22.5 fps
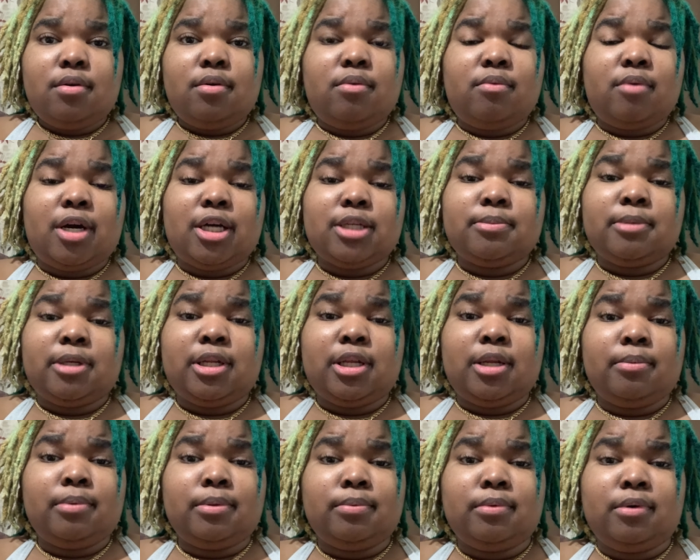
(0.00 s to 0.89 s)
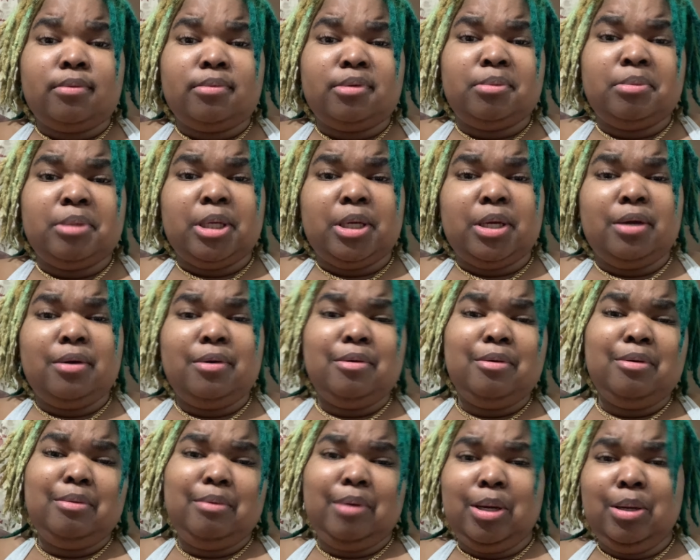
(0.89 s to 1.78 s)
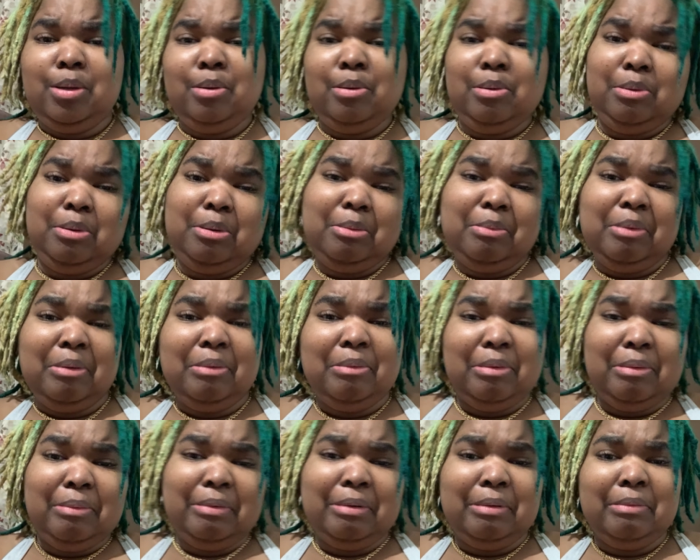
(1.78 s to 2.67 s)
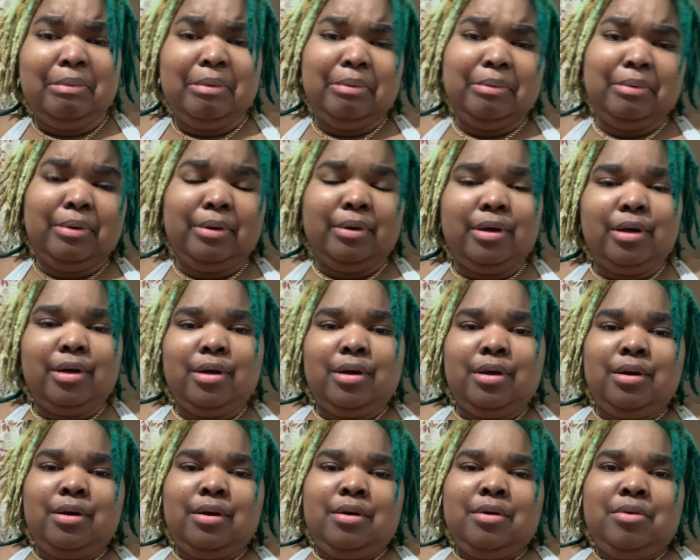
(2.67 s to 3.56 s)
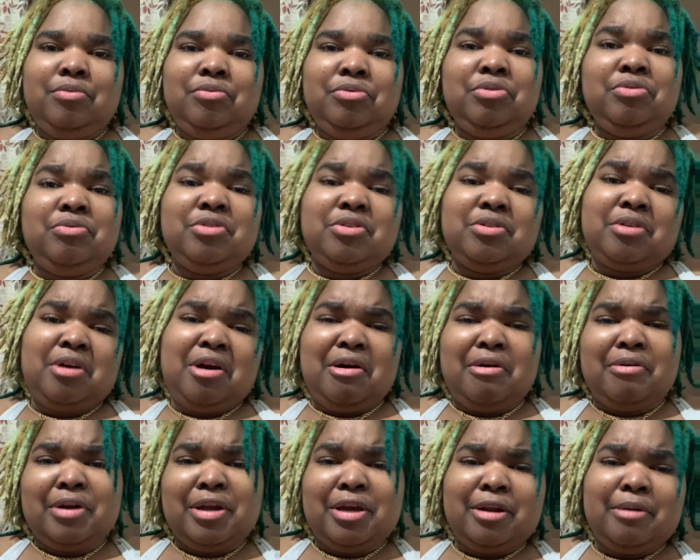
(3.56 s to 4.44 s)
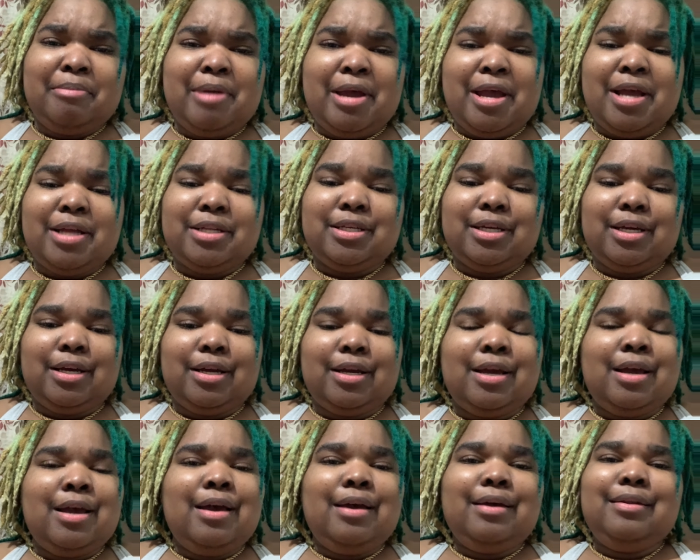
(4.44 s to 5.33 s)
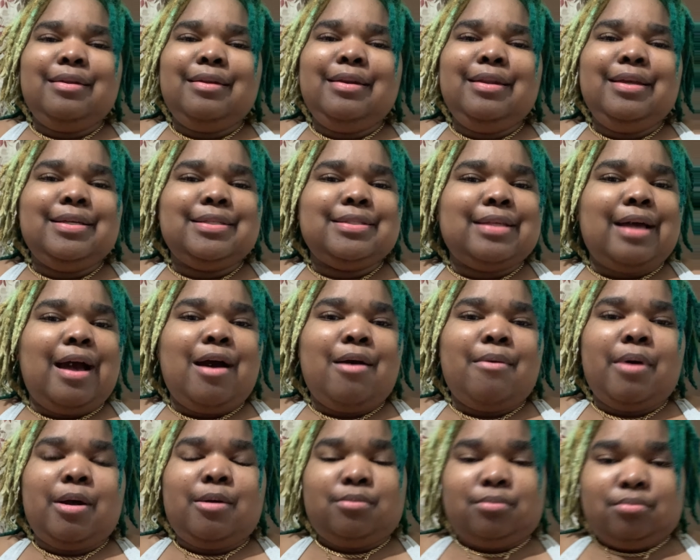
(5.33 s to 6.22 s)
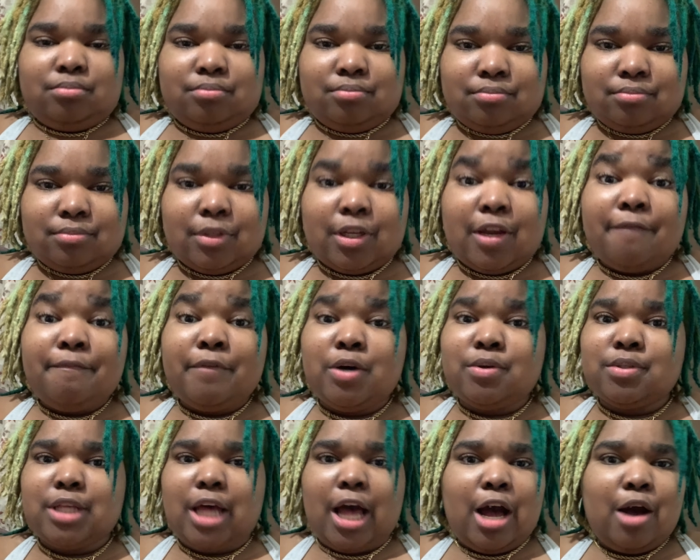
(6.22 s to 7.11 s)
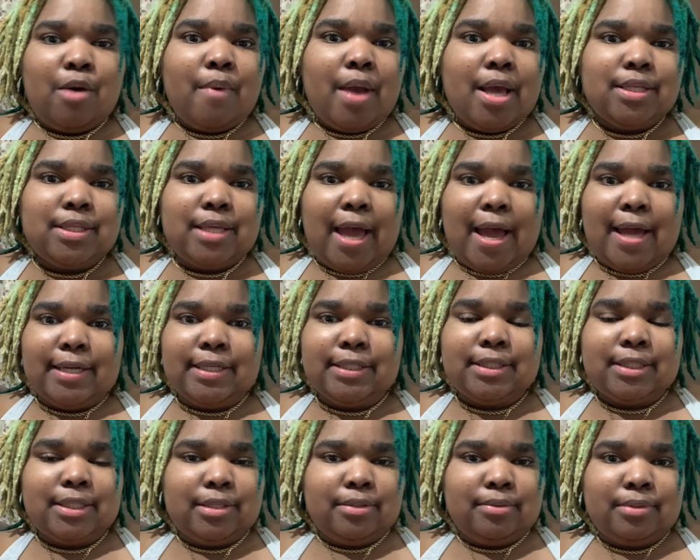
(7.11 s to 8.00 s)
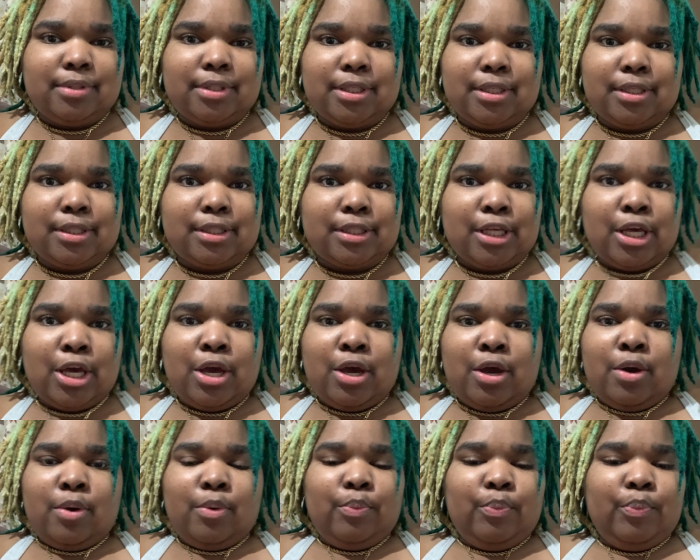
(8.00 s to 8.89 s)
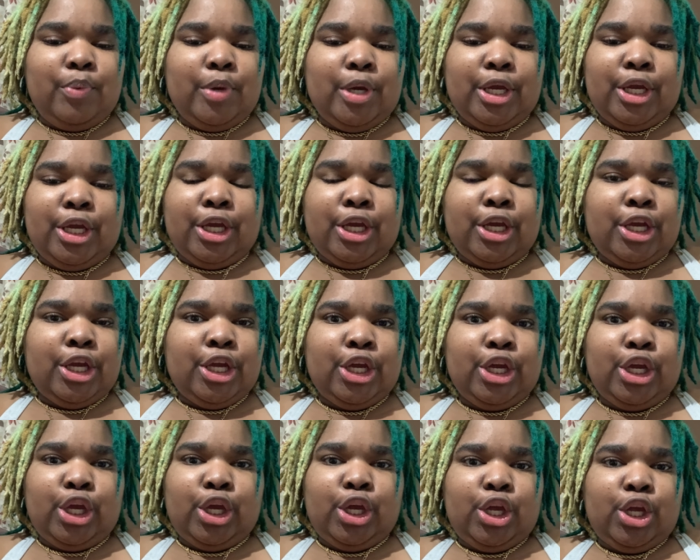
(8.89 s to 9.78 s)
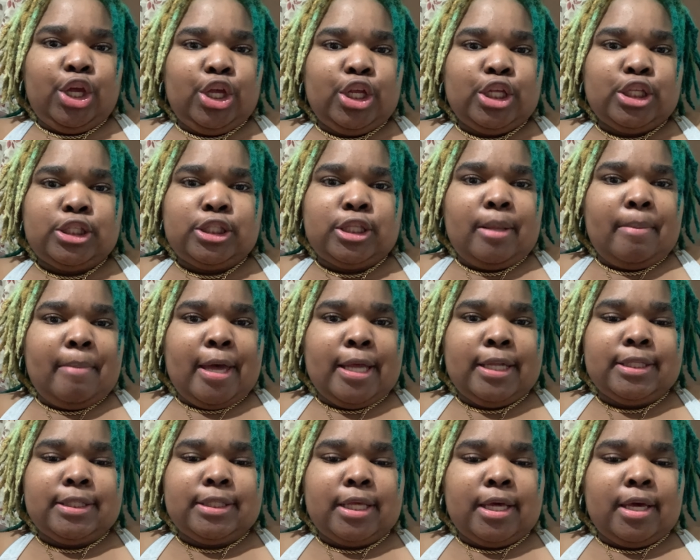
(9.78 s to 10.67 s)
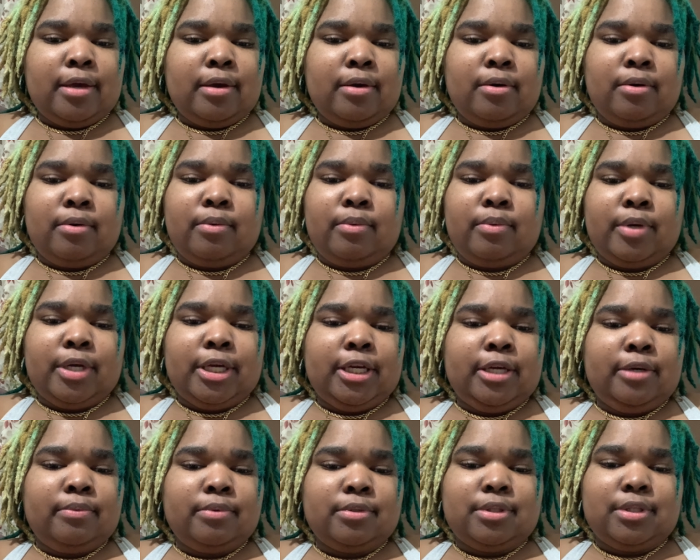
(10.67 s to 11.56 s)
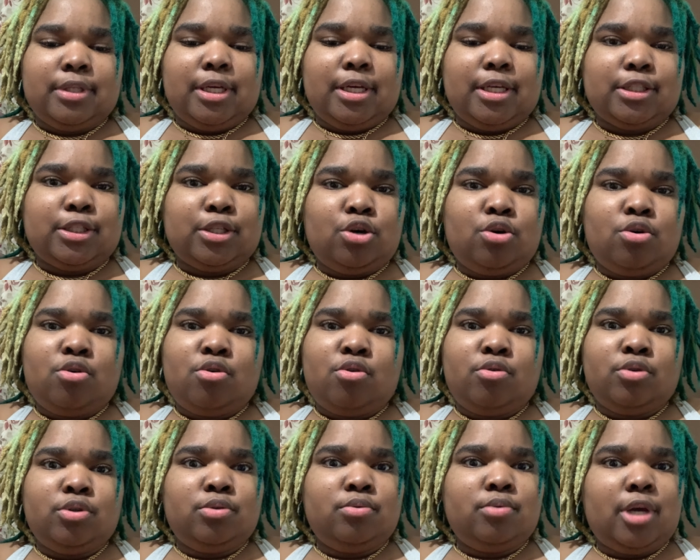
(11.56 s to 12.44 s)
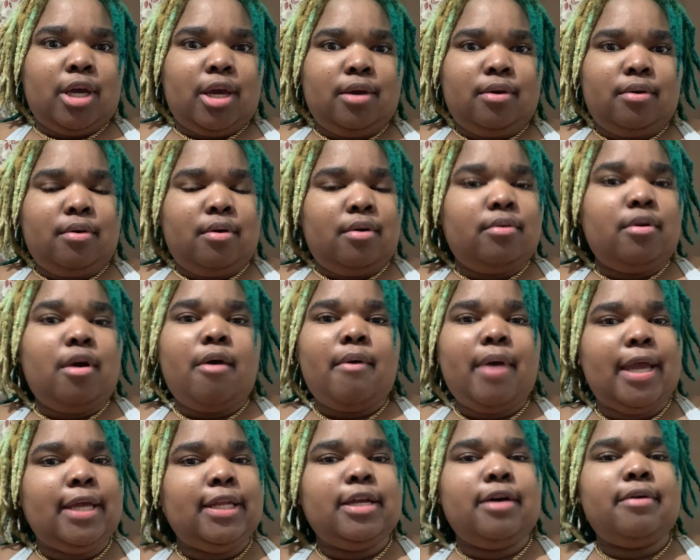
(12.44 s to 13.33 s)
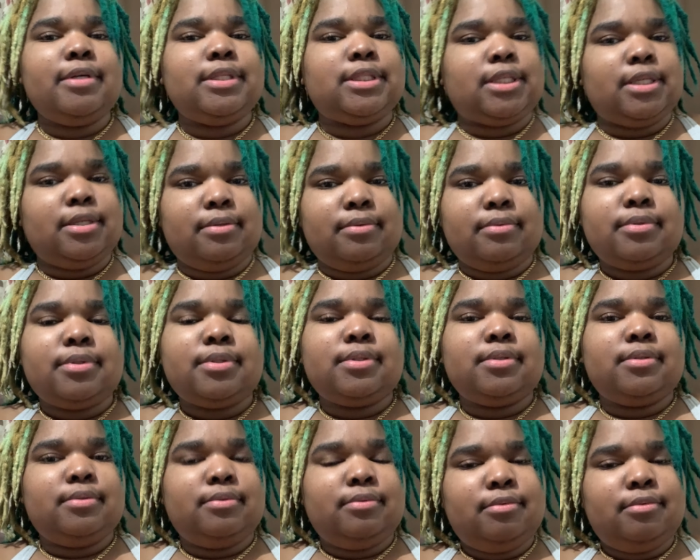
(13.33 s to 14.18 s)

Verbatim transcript: Watch my daddy people gonna be mad. Oh, ain't gonna You just called that a bad time. Niggas all folks always got excuses when somebody say, oh, it was nasty. Oh, oh, you can't cook. No, ain't no excuse.